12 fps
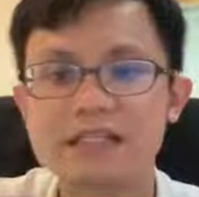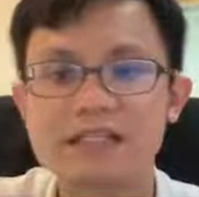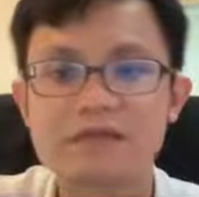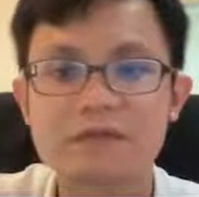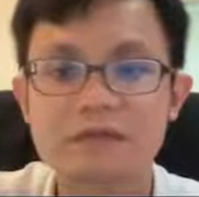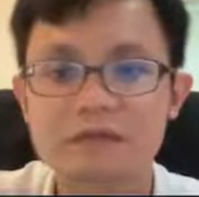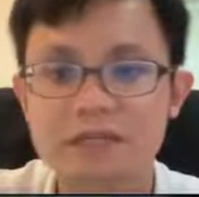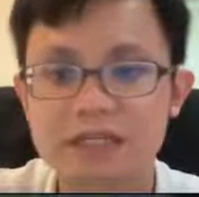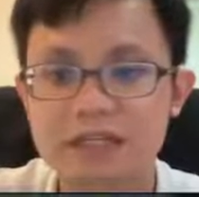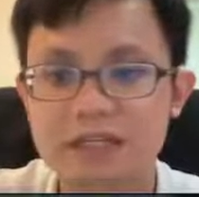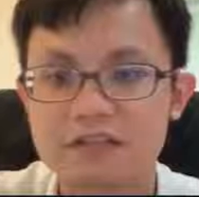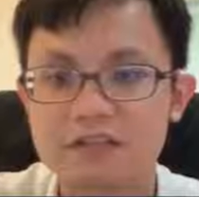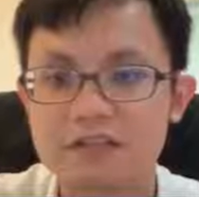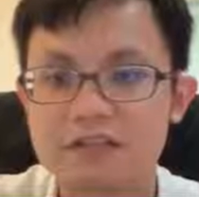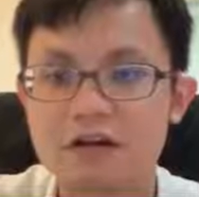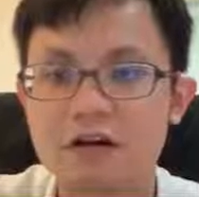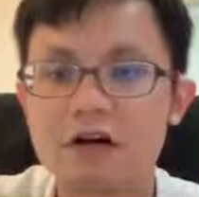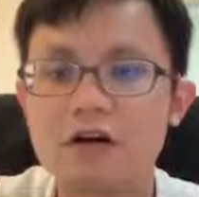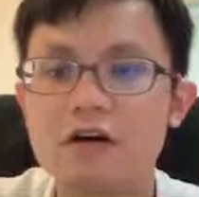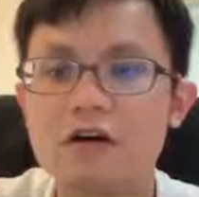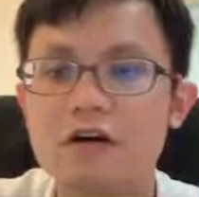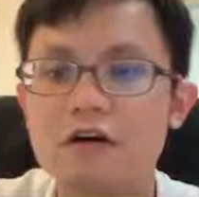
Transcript: name the process, it's called